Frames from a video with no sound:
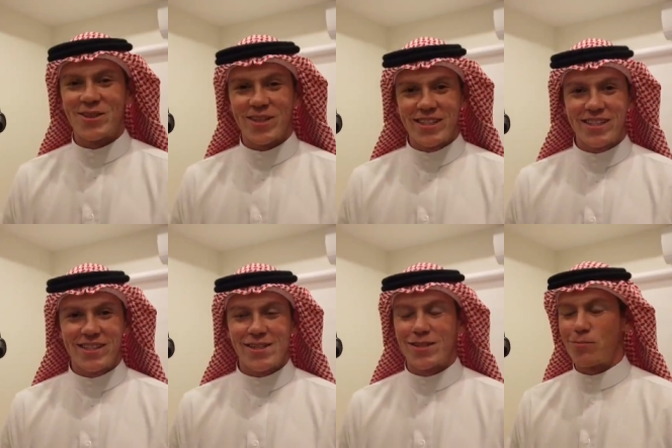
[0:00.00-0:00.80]
so this
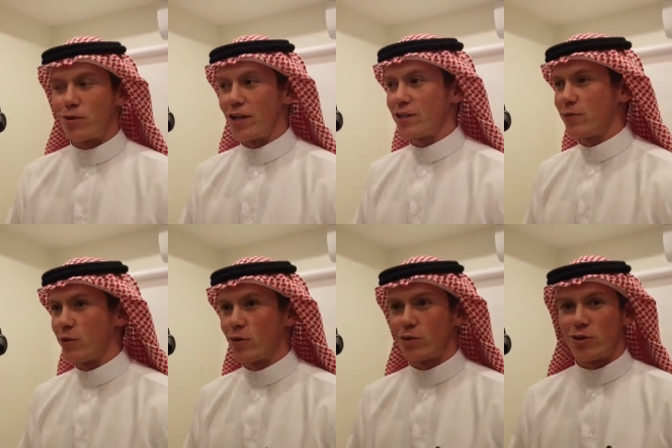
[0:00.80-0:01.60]
is a surprise
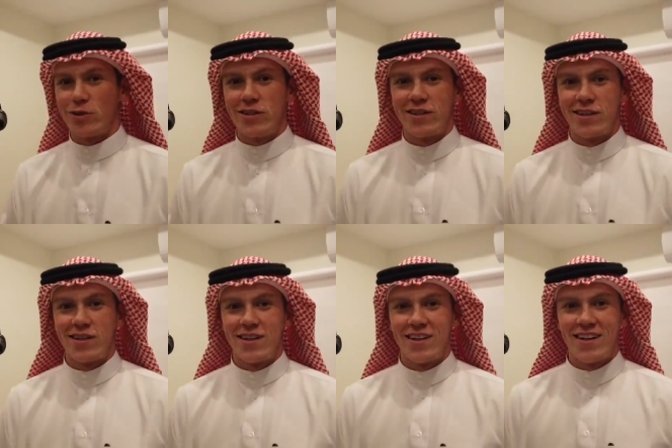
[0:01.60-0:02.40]
photo
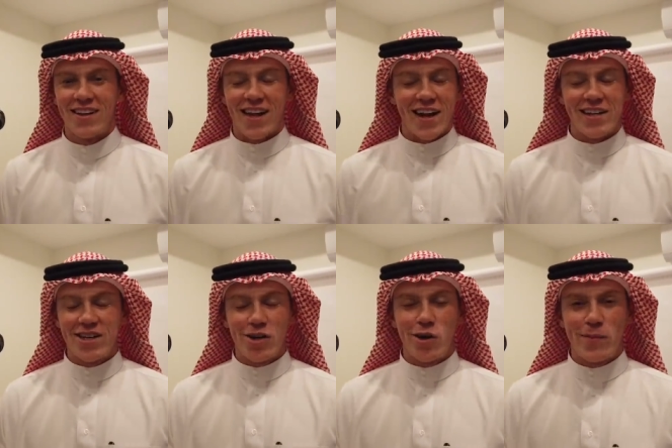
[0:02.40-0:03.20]
shoot that I
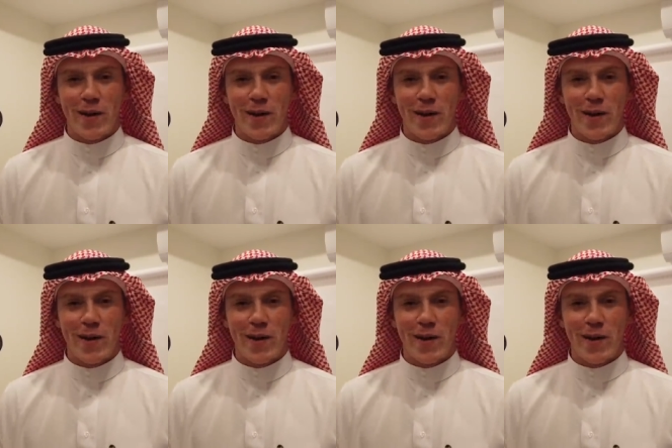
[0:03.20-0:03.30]
didn't know